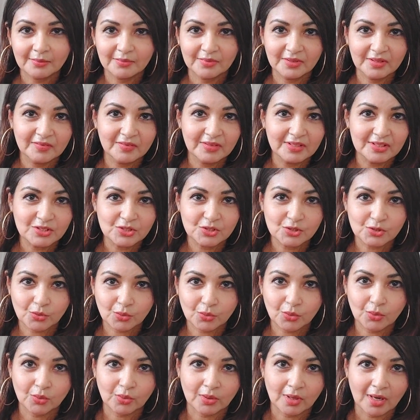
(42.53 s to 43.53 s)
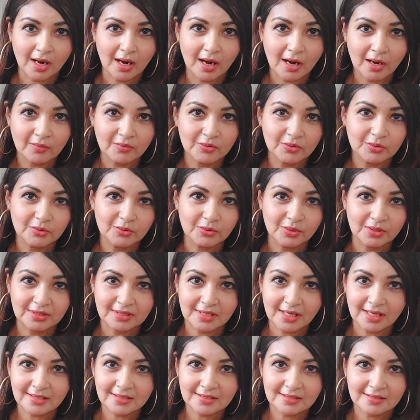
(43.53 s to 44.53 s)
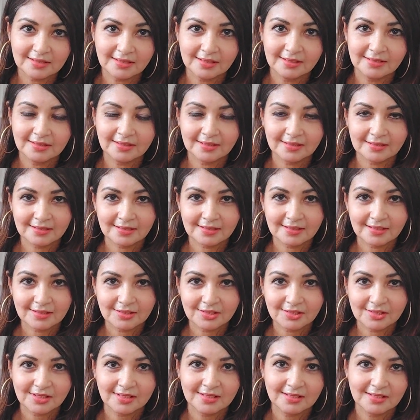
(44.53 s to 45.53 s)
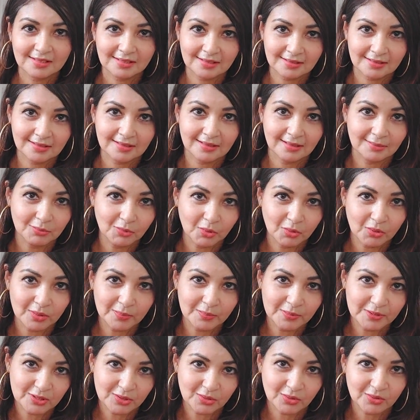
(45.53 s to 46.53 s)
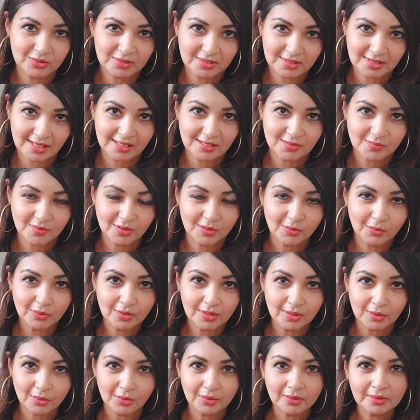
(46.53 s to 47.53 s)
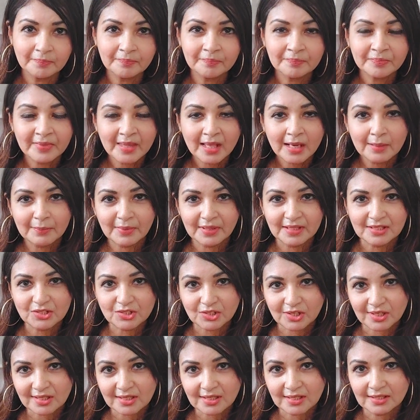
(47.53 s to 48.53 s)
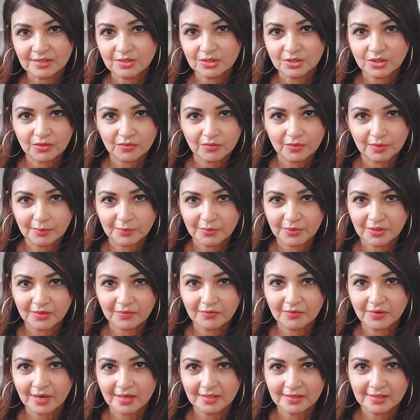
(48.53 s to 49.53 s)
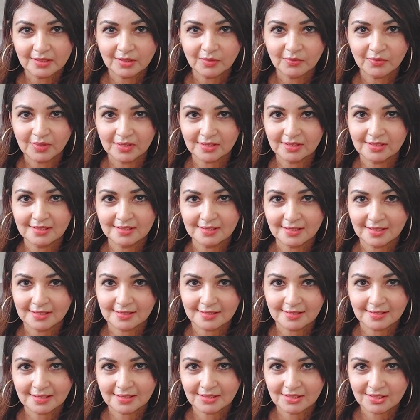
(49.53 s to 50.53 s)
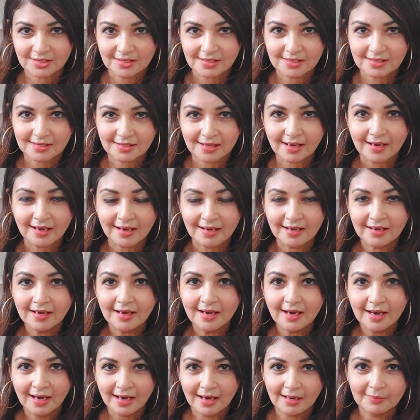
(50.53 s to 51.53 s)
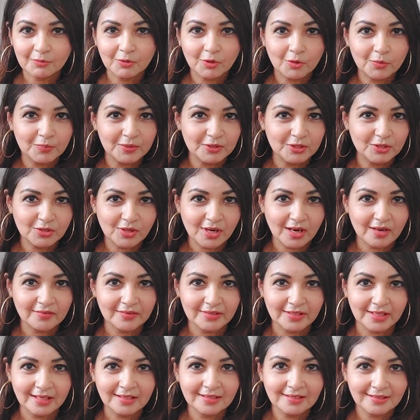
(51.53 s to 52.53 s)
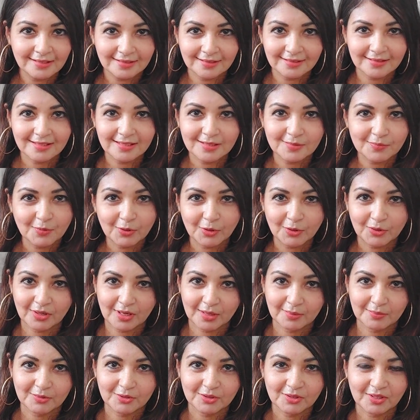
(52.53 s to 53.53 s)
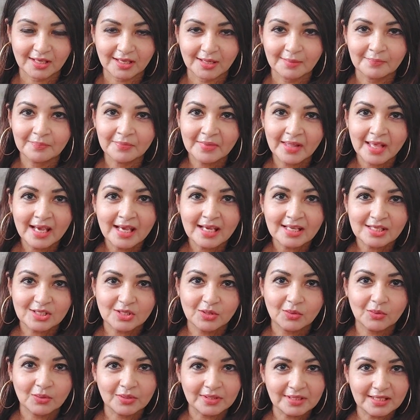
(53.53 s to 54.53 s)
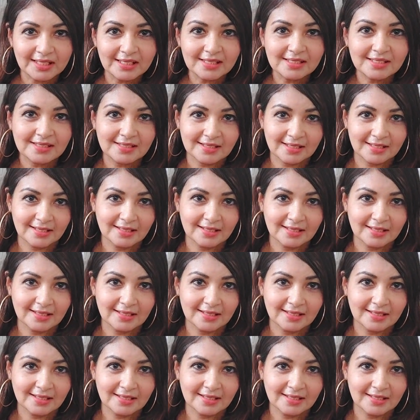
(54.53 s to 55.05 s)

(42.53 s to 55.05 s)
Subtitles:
We will show how you attach these extensions in more episodes as we go along, but generally, to give you a brief idea of what these extensions are, I'm hoping to cover that in this program today. So this